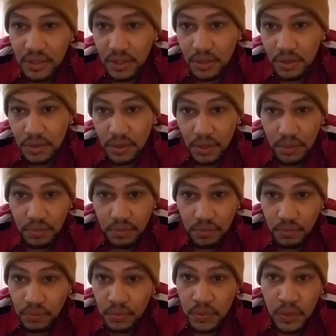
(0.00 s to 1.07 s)
and
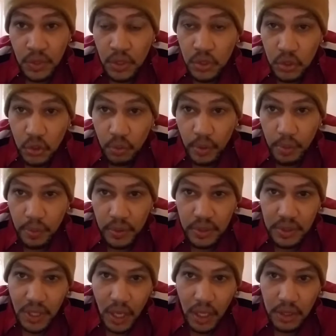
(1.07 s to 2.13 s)
to be
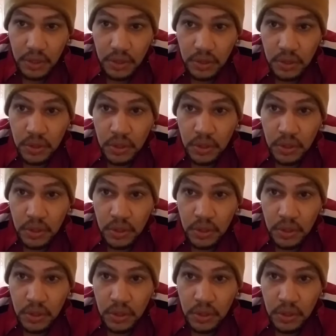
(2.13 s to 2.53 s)
precise.